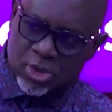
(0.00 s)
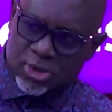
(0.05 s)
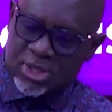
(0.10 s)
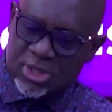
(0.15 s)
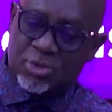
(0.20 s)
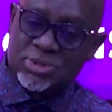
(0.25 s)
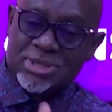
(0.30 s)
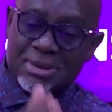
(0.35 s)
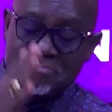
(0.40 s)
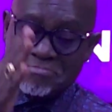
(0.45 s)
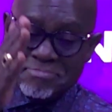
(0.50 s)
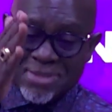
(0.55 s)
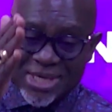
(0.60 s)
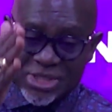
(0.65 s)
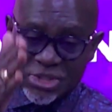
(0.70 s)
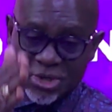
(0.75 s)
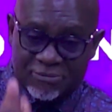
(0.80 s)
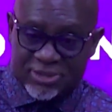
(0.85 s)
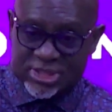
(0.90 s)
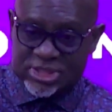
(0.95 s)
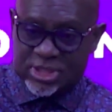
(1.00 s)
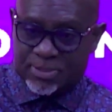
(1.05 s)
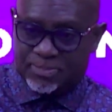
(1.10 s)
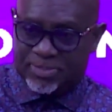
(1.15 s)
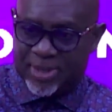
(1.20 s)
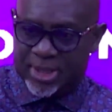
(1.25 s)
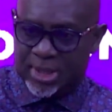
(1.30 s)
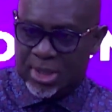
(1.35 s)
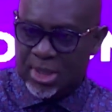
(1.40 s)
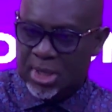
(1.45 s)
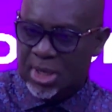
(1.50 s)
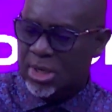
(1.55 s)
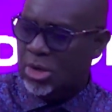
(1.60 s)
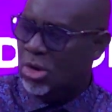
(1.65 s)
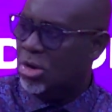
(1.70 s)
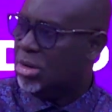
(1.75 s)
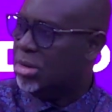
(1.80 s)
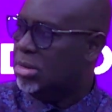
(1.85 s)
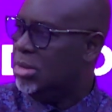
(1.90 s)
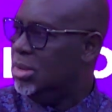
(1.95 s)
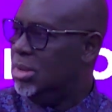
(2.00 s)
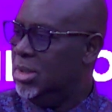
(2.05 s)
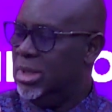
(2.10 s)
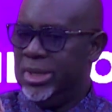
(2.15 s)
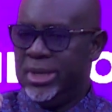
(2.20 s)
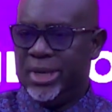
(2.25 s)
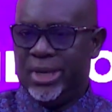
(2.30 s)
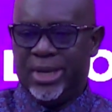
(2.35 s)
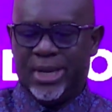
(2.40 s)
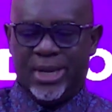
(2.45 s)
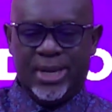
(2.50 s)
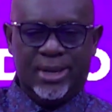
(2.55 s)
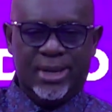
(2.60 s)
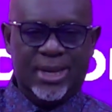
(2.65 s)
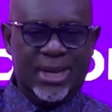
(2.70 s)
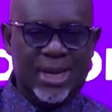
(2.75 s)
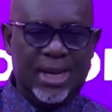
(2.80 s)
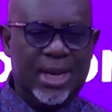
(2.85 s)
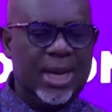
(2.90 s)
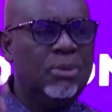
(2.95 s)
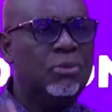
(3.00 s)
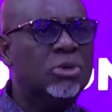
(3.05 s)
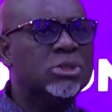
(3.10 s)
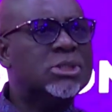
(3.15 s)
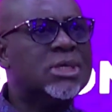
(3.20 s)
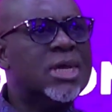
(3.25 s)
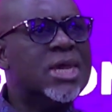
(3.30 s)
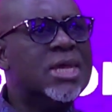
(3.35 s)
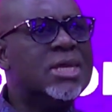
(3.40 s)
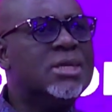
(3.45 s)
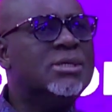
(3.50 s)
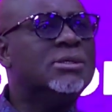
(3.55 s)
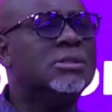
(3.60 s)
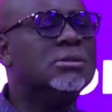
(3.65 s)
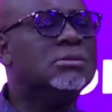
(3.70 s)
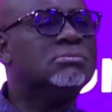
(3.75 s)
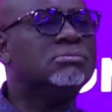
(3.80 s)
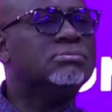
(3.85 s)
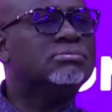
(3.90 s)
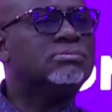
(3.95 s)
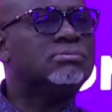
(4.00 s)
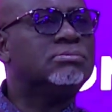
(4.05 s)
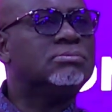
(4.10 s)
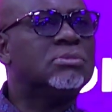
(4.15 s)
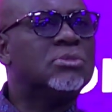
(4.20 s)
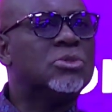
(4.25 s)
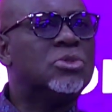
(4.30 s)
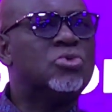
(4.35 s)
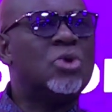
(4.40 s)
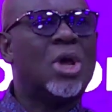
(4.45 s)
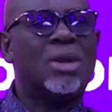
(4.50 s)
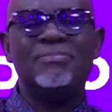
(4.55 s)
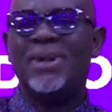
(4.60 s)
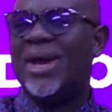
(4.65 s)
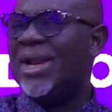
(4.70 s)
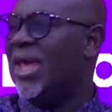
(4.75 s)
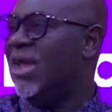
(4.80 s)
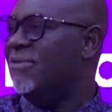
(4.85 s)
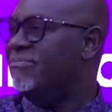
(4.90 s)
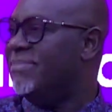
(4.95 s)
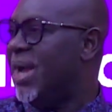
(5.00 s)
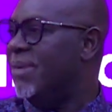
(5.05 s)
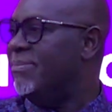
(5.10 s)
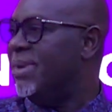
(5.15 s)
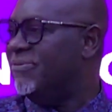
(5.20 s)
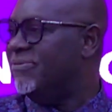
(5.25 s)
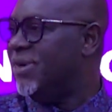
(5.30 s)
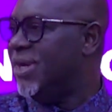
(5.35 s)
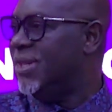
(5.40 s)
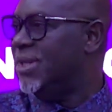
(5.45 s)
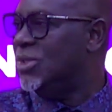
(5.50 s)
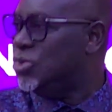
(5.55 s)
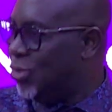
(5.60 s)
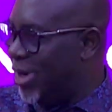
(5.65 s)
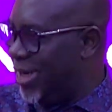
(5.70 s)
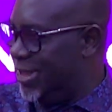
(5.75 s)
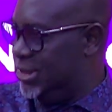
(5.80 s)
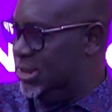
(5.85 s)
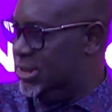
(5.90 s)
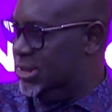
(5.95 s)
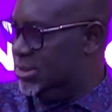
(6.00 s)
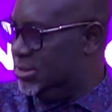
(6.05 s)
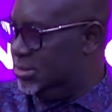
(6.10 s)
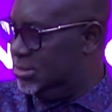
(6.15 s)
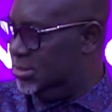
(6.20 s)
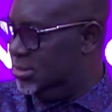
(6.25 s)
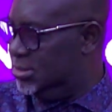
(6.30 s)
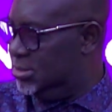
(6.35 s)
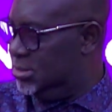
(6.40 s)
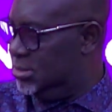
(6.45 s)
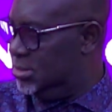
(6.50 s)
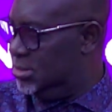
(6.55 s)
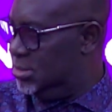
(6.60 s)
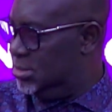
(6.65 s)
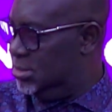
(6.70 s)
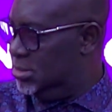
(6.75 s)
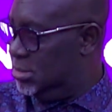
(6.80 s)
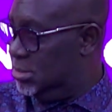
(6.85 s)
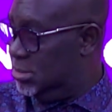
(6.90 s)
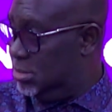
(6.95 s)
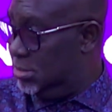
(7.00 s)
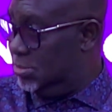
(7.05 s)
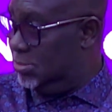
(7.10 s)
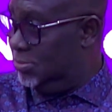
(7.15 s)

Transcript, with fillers: There was a measure of discipline. Look, I was caned throughout my life by my father twice. Hmm?